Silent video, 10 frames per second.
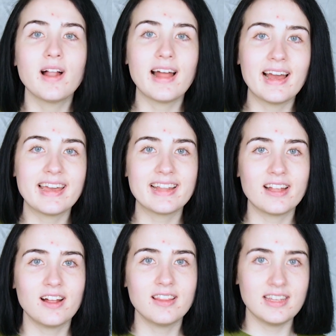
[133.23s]
While I
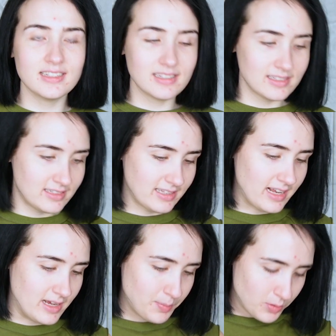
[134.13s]
get all these
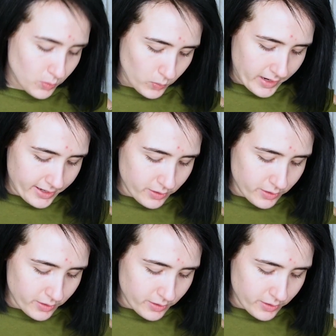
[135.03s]
set up, why